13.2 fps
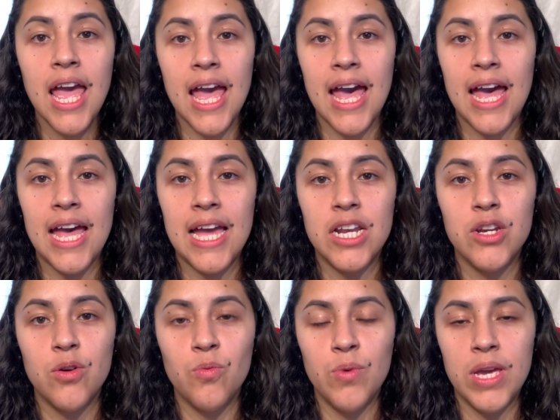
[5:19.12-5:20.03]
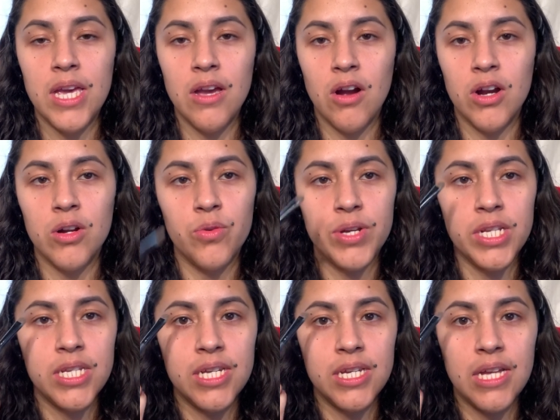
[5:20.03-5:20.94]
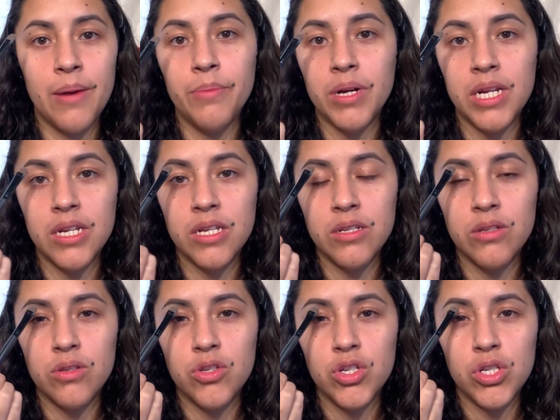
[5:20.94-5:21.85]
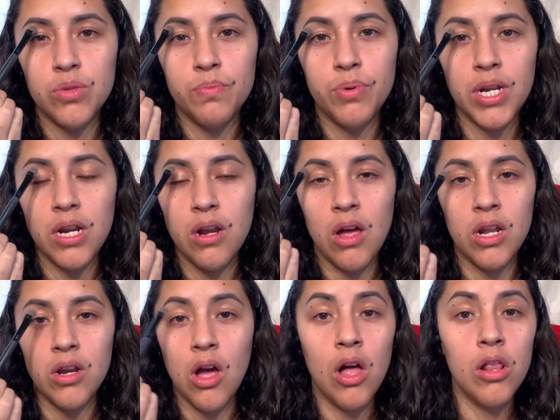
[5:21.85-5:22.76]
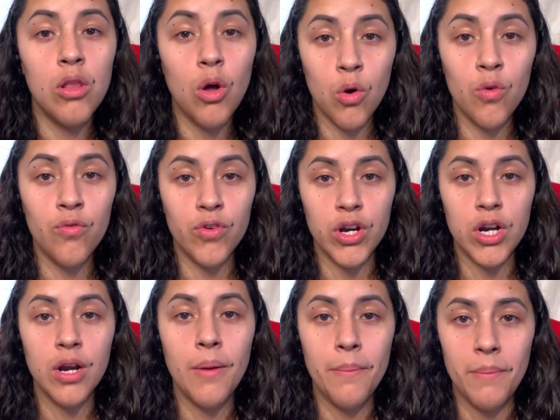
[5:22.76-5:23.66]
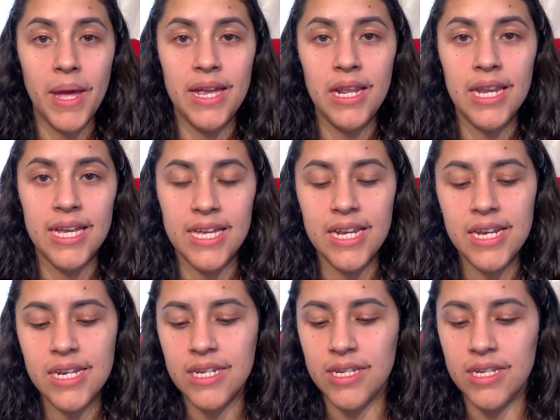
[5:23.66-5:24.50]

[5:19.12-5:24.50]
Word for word: and we are going to, I'm gonna just put it on all over my lid.